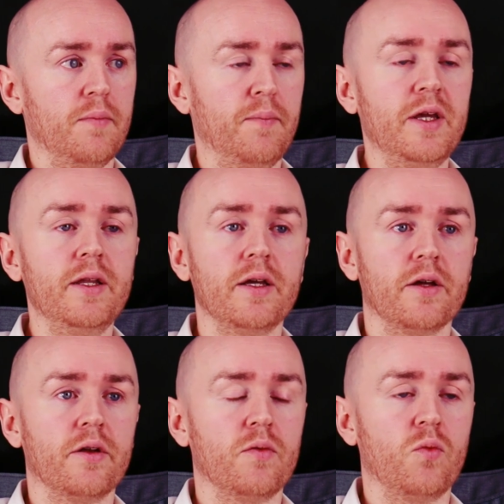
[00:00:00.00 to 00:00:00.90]
meeting
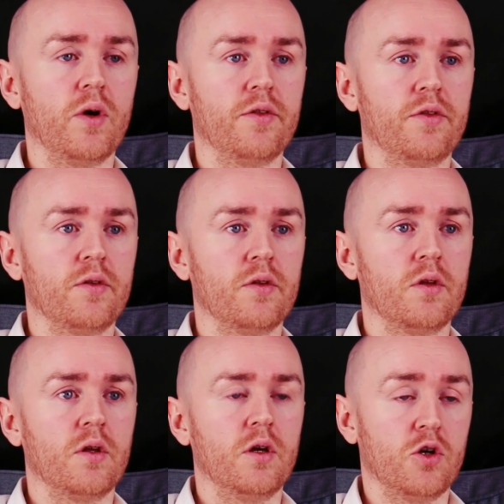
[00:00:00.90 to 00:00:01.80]
it with
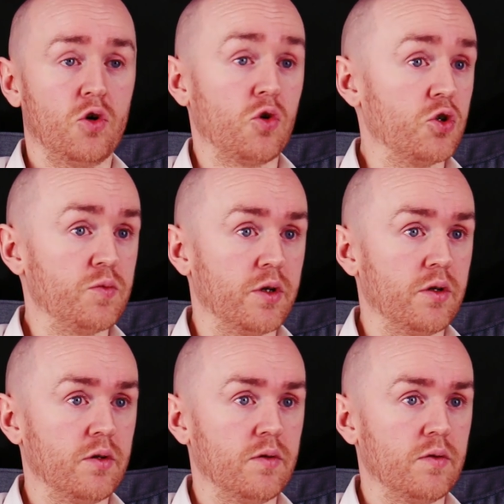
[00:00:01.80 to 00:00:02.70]
encouragement?